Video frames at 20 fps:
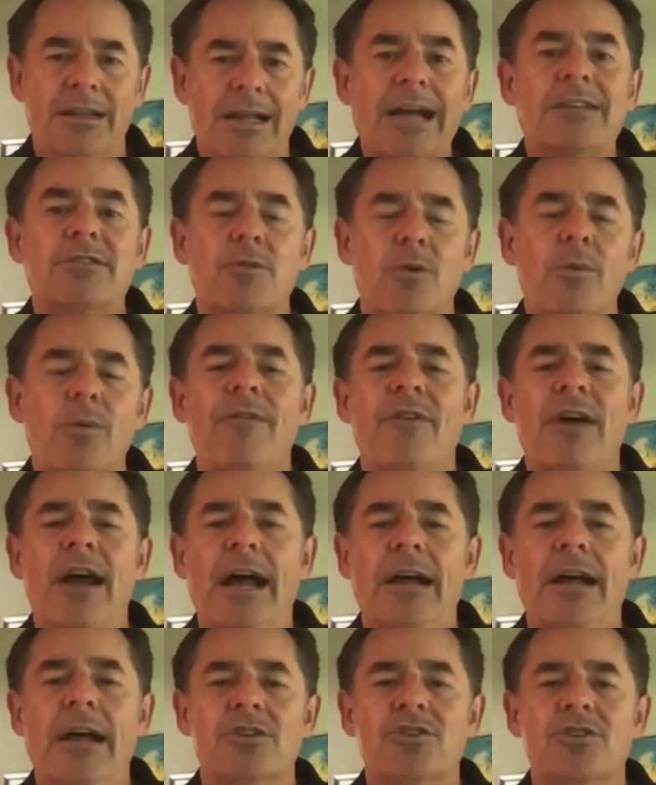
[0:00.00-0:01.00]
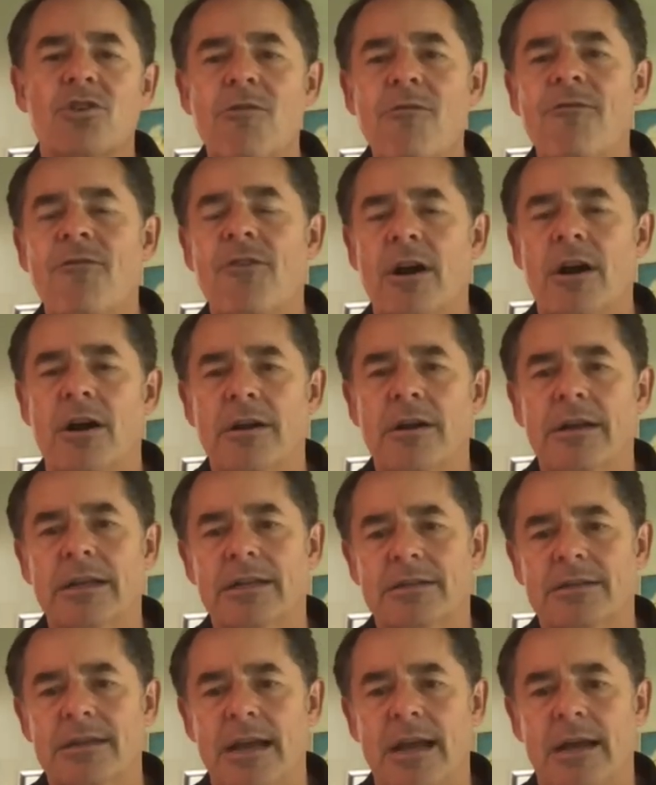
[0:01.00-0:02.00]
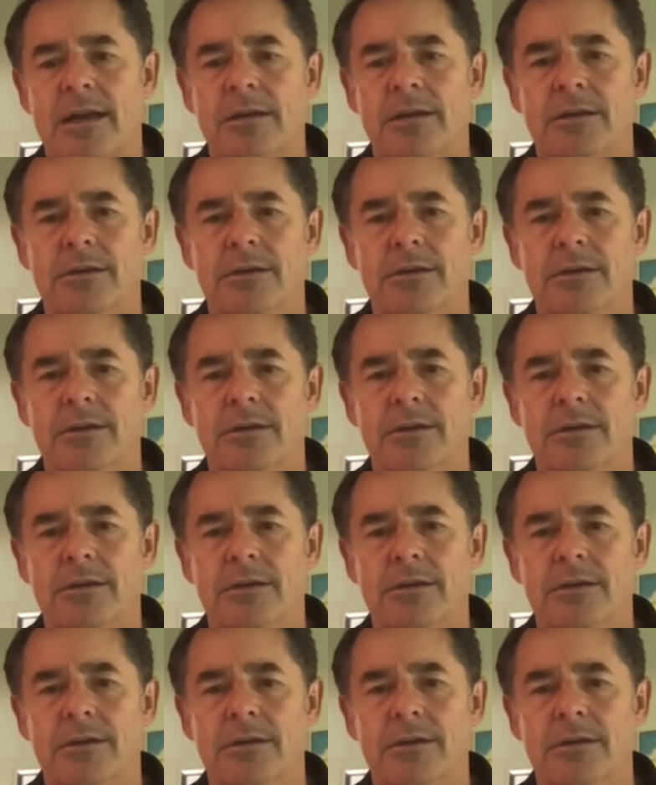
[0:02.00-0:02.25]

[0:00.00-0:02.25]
that's what we've had so far in tech.